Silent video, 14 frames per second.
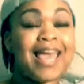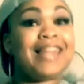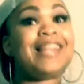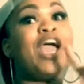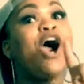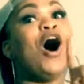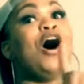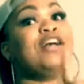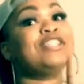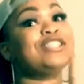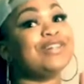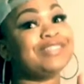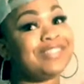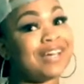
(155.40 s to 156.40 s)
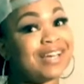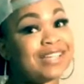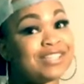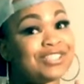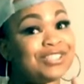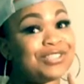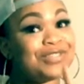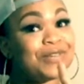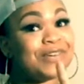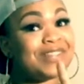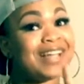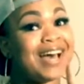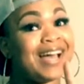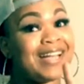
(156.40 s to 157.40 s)
And they also touched
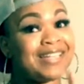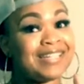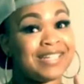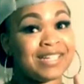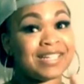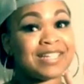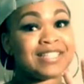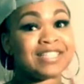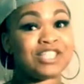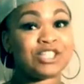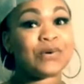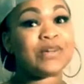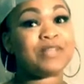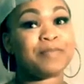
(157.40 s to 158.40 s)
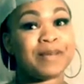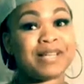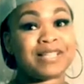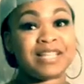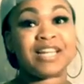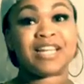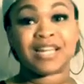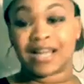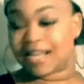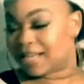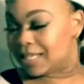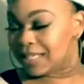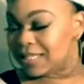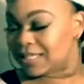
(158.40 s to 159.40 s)
on the idea, because the show is based in the
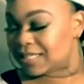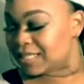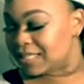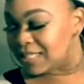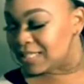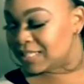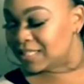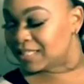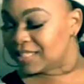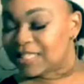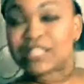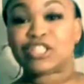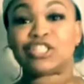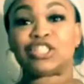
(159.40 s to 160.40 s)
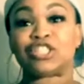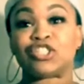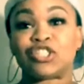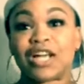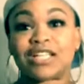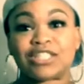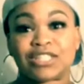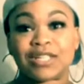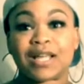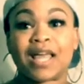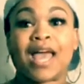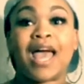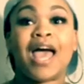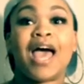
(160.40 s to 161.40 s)
90s. This is such a distraction.
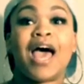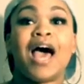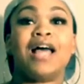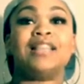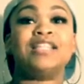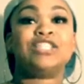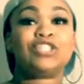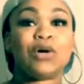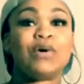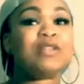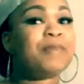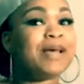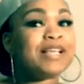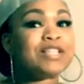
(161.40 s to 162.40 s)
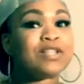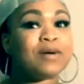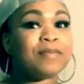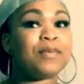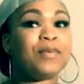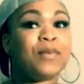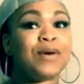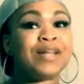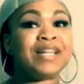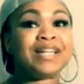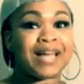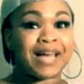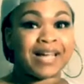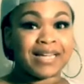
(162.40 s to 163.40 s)
The show is based up on the
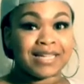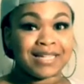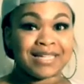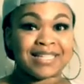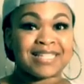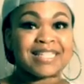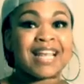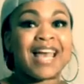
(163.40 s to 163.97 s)
90s,